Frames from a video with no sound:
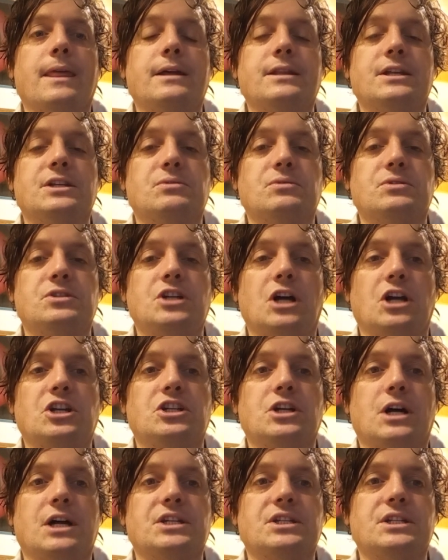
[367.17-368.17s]
this was Judge
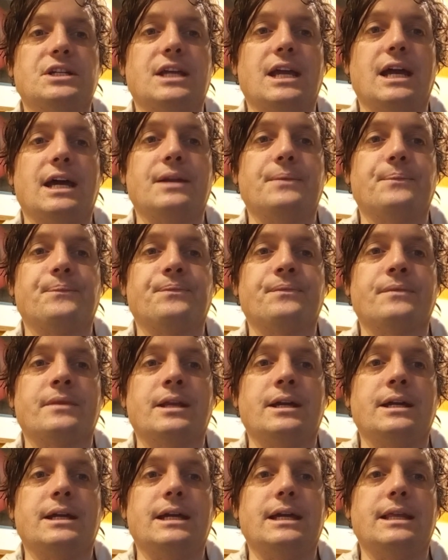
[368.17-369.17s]
Dyson again
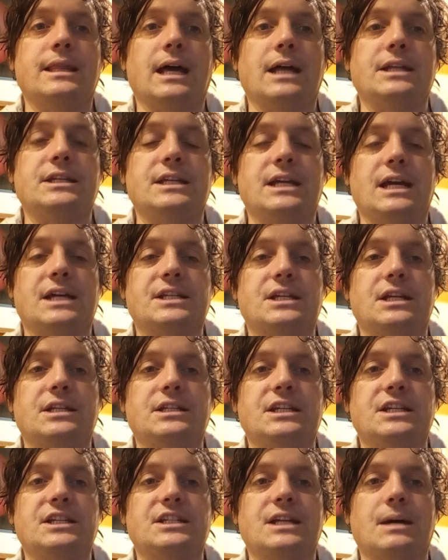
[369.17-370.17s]
in that
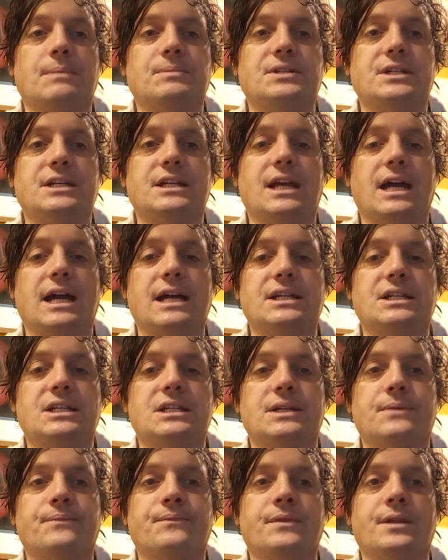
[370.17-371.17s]
DSND Subsea case.